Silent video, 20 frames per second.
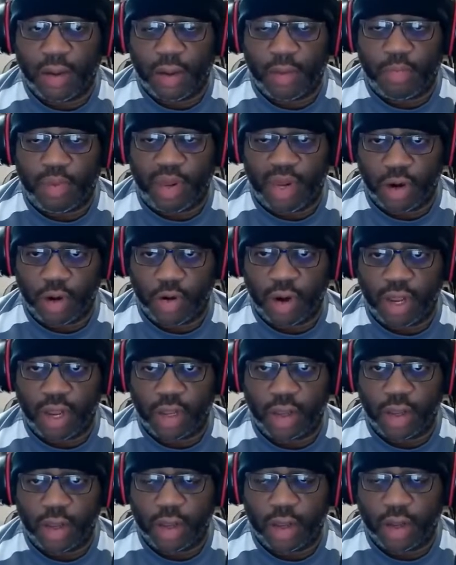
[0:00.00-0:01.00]

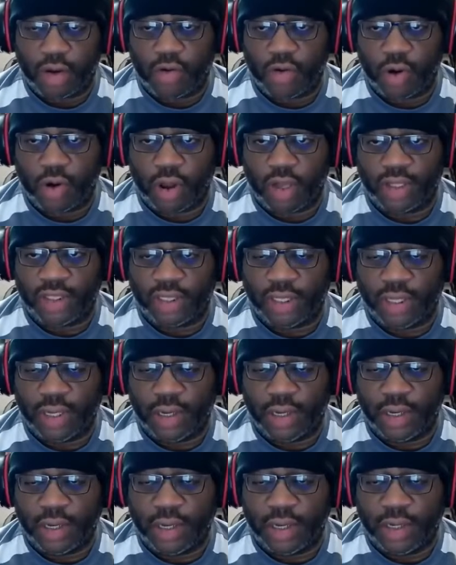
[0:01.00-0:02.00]
peering across
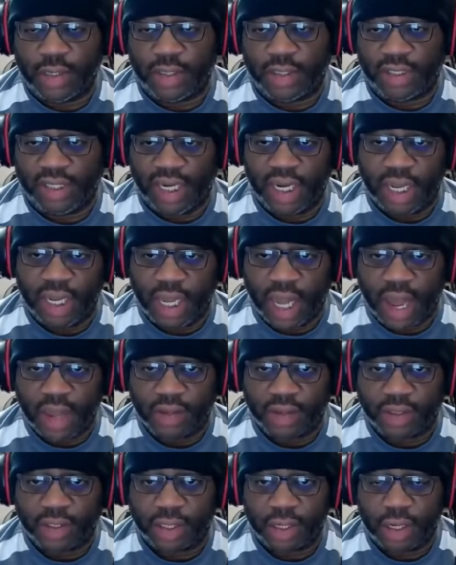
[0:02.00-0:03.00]
the
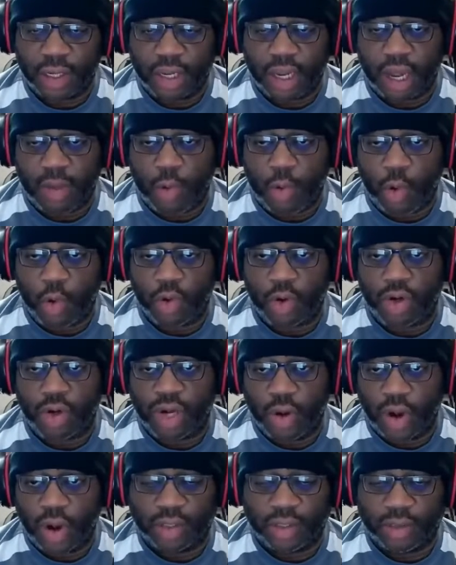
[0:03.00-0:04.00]
CDNs or
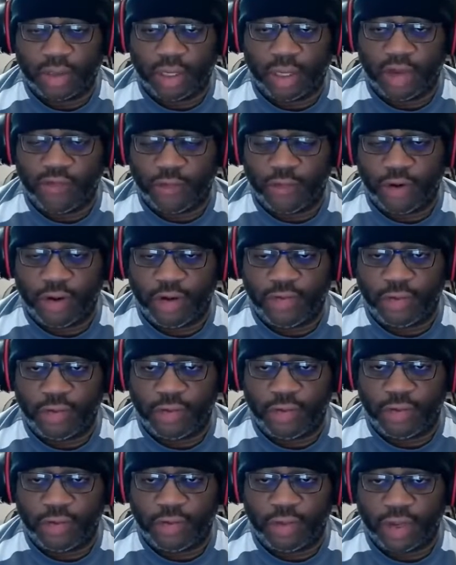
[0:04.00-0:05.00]
direct delivery
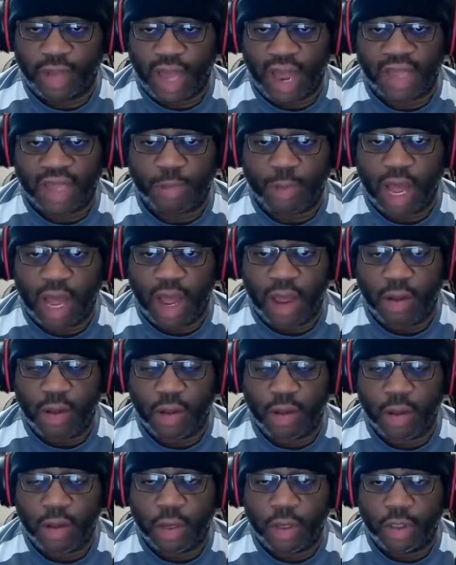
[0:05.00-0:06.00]
through the last
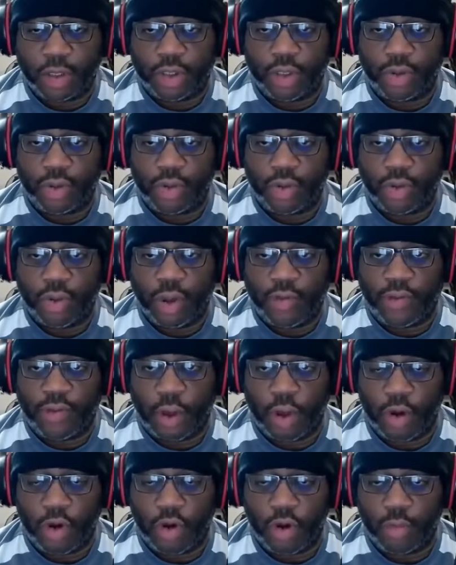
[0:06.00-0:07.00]
mile to
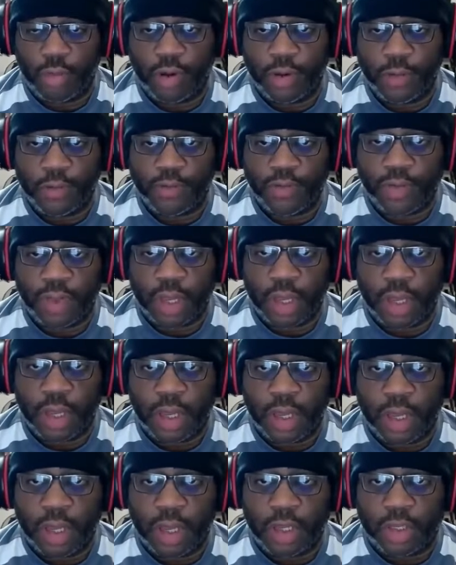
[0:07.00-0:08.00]
the home.
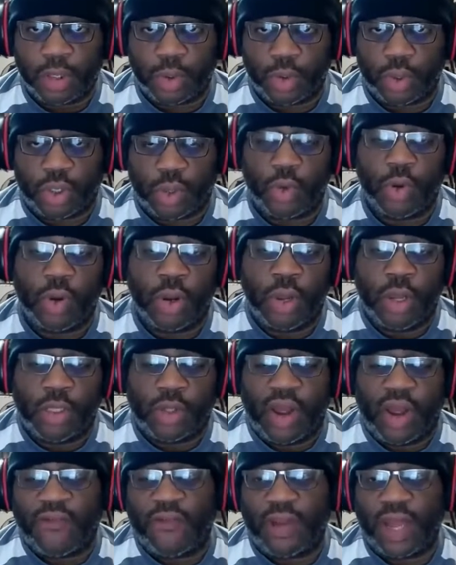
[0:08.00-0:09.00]
So
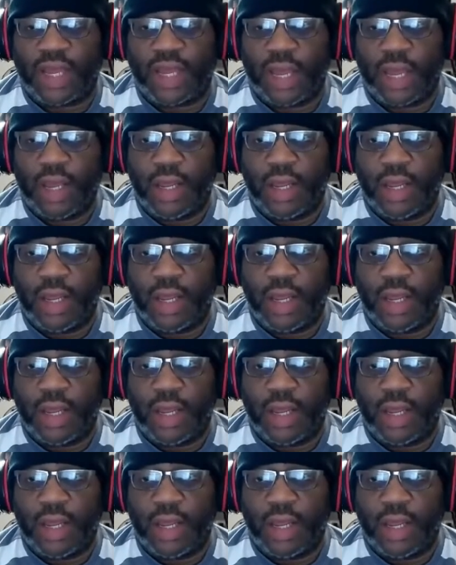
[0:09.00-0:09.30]
I feel like